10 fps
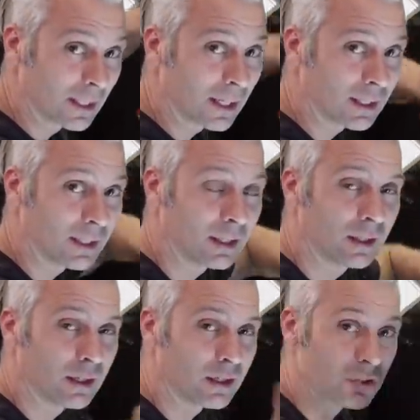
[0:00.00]
lightly
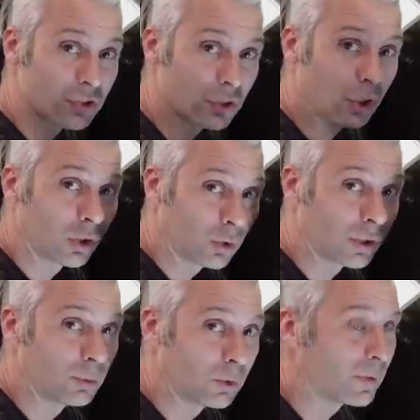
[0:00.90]
and
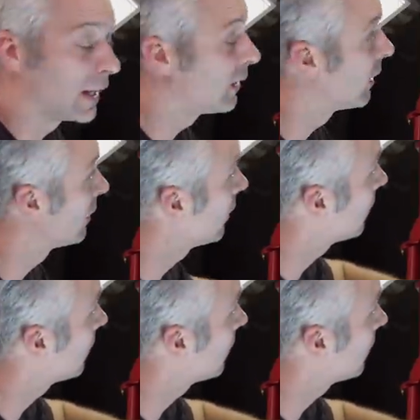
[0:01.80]
slowly move that dent